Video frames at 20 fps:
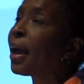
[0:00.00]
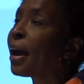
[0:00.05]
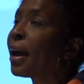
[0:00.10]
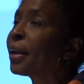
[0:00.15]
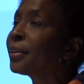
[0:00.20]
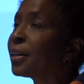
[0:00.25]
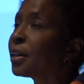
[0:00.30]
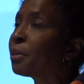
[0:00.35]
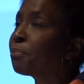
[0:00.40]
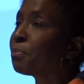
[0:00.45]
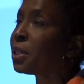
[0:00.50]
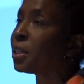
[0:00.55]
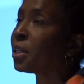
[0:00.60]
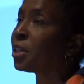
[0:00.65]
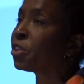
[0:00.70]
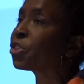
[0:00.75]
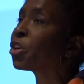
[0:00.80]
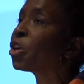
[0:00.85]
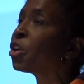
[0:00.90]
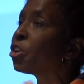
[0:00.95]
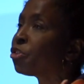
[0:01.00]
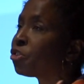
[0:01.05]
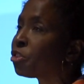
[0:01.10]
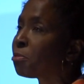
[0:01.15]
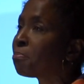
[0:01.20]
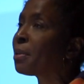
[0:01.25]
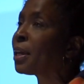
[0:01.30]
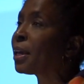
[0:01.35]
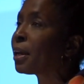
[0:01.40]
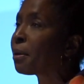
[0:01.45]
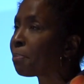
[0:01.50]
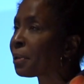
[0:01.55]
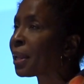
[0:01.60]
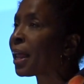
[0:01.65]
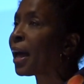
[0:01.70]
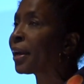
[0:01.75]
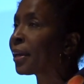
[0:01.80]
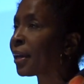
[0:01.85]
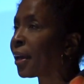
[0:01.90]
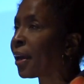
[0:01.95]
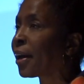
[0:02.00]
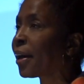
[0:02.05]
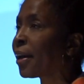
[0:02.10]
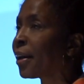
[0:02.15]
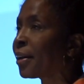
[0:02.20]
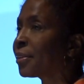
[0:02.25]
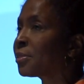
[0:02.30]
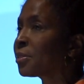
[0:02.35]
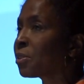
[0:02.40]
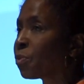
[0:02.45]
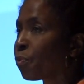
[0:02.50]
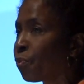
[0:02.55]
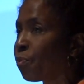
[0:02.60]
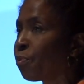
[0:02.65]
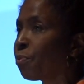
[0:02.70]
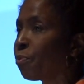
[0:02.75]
ad companies to make black ads